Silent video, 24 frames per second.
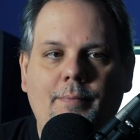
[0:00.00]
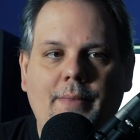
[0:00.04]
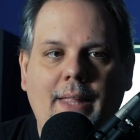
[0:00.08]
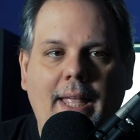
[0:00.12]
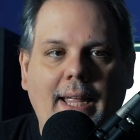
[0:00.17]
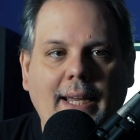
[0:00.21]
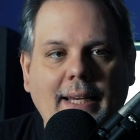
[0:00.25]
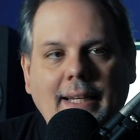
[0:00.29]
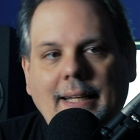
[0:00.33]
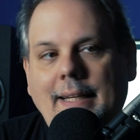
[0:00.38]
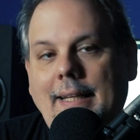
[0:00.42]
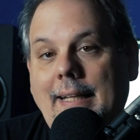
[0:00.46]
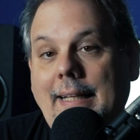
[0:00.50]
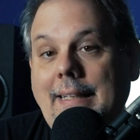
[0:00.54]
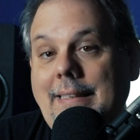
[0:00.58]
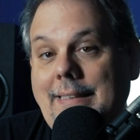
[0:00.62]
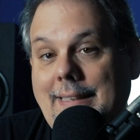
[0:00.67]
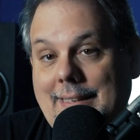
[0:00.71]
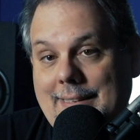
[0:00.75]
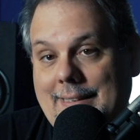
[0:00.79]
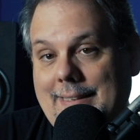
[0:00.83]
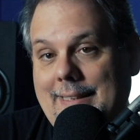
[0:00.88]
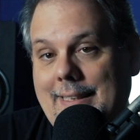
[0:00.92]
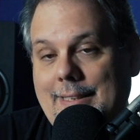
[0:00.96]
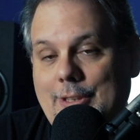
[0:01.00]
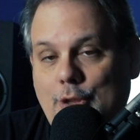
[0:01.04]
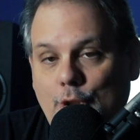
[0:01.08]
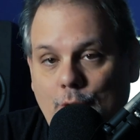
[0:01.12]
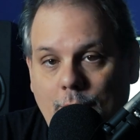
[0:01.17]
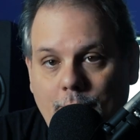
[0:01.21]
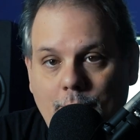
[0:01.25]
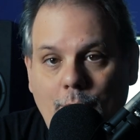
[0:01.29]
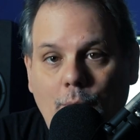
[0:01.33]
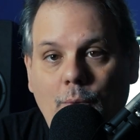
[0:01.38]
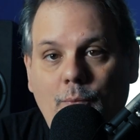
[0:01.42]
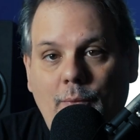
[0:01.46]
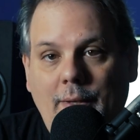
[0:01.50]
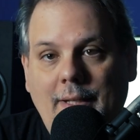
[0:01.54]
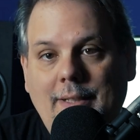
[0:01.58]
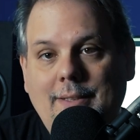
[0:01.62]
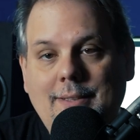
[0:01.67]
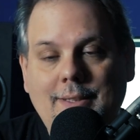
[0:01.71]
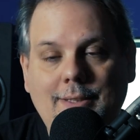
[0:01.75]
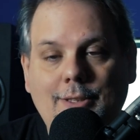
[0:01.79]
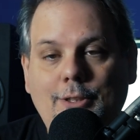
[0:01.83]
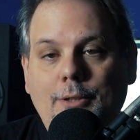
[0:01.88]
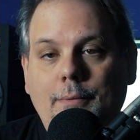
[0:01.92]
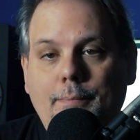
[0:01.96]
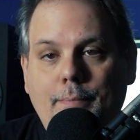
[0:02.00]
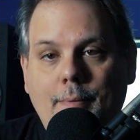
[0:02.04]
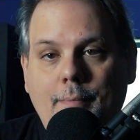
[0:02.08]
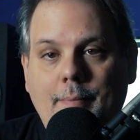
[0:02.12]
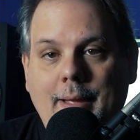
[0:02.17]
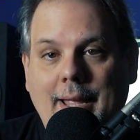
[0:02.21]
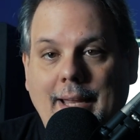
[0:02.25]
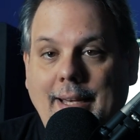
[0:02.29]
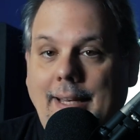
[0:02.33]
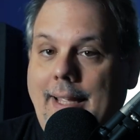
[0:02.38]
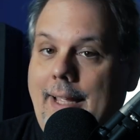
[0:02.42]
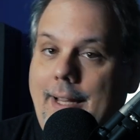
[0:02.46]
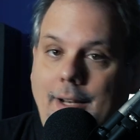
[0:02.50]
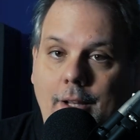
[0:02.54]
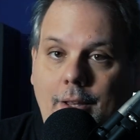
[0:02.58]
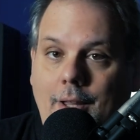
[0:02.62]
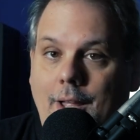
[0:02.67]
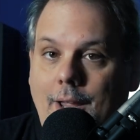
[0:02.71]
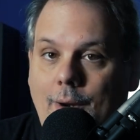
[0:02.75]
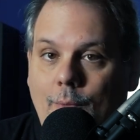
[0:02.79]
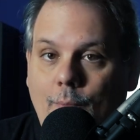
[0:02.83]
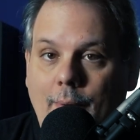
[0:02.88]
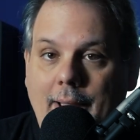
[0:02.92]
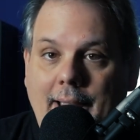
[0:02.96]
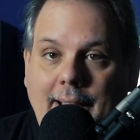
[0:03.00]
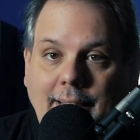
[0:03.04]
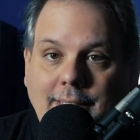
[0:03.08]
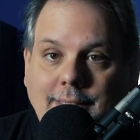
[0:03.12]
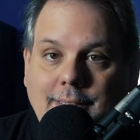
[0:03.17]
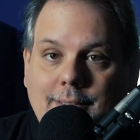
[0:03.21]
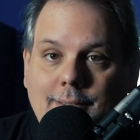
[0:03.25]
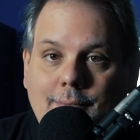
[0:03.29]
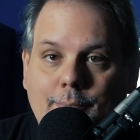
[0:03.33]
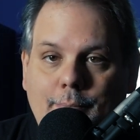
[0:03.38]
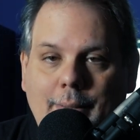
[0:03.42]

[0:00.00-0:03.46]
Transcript: And it is a sister movie to Superman in a lot of ways.